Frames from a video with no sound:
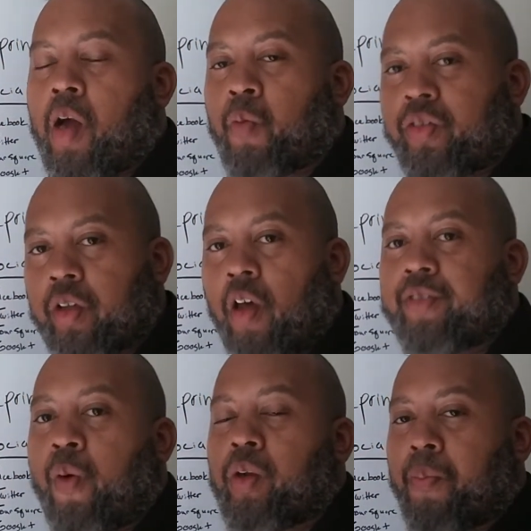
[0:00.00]

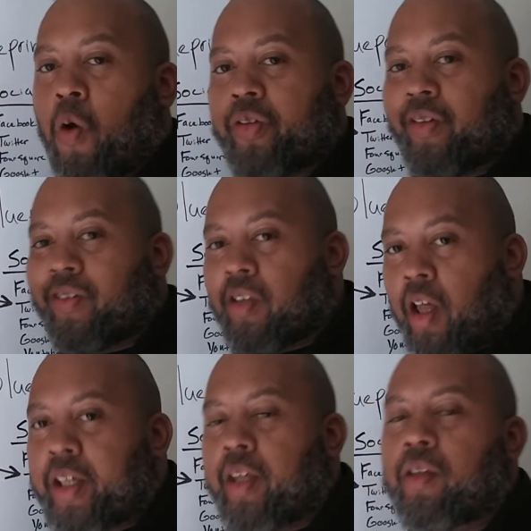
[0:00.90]
results for when a person's
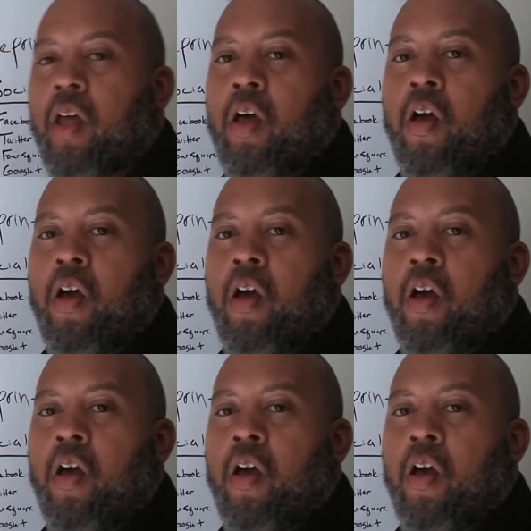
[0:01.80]
looking